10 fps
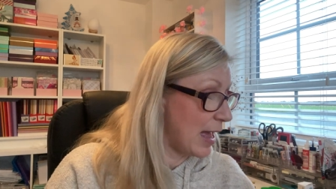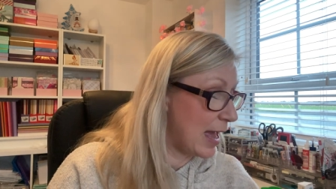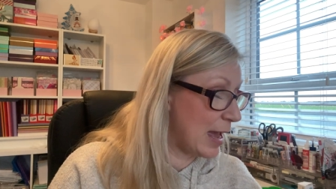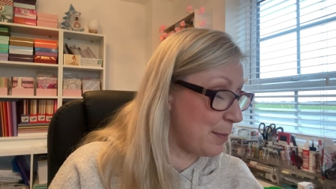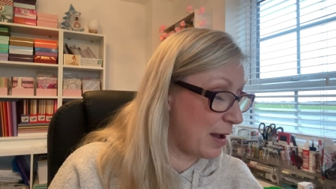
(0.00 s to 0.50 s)

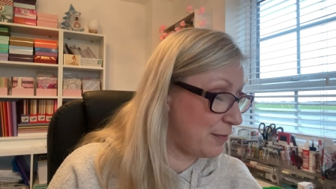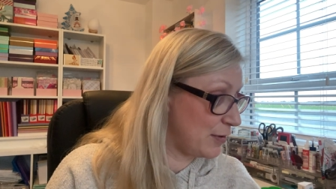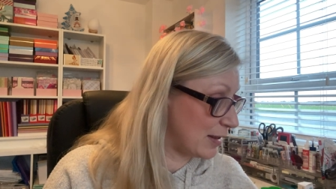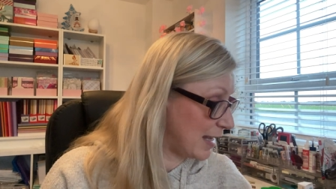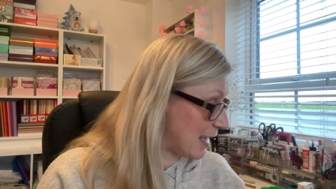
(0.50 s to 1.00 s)
I
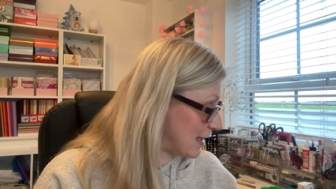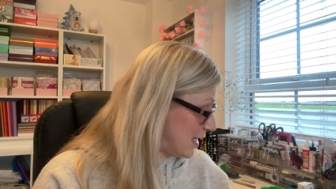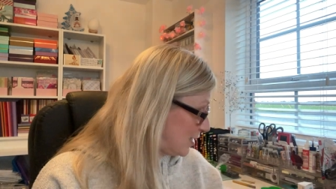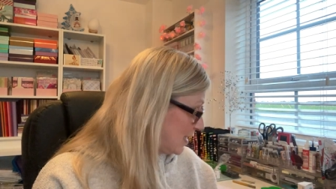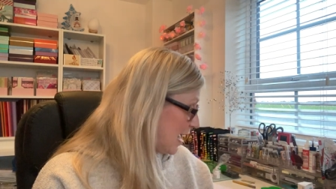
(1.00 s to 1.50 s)
feel like I
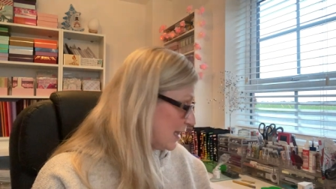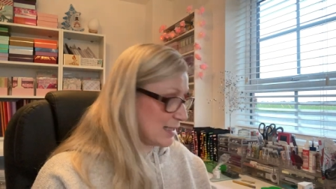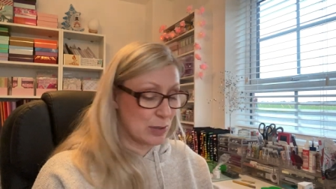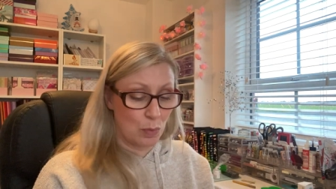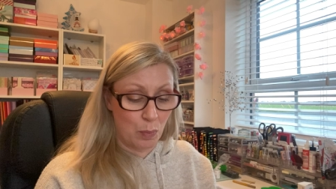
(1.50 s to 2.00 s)
need to get a
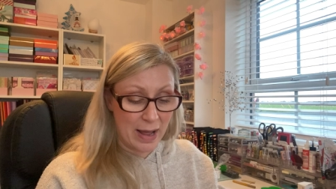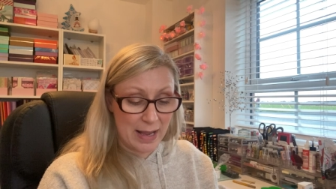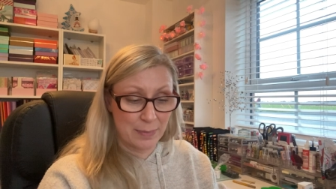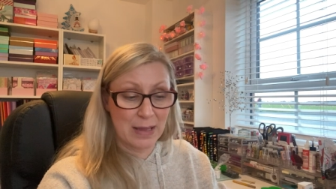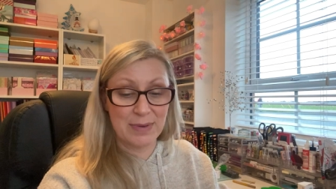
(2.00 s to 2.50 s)
little
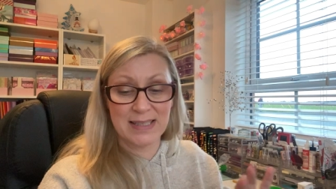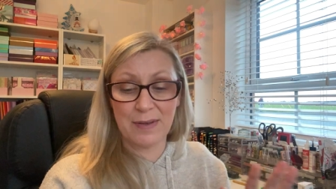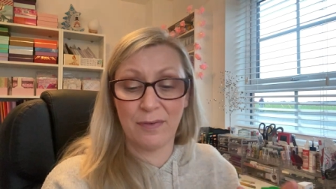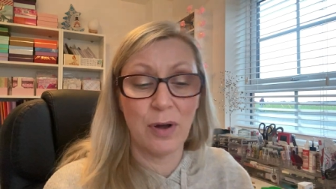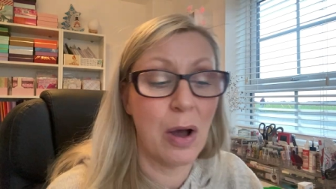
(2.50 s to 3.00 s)
wipe. Let me see
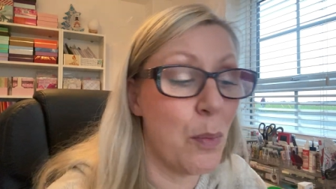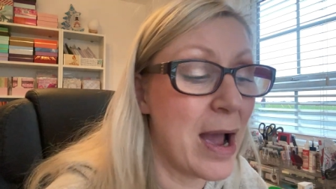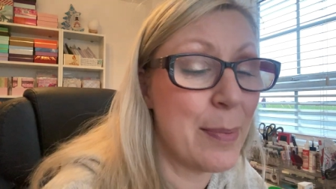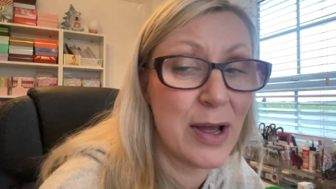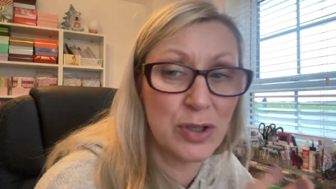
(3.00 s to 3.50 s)
if I've got a
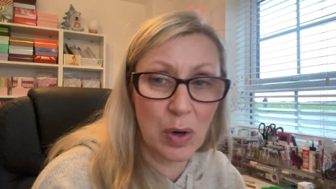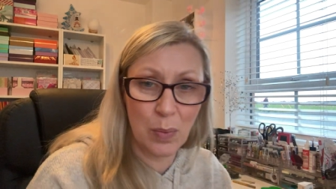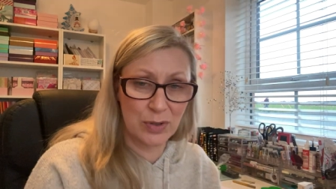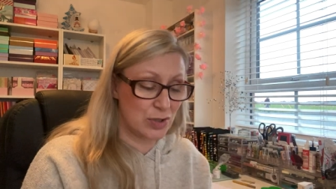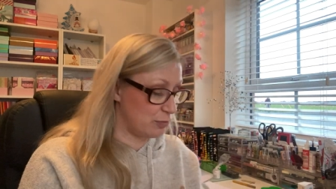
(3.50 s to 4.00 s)
wipe. I don't
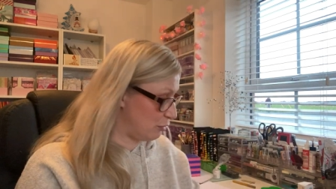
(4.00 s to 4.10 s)
want to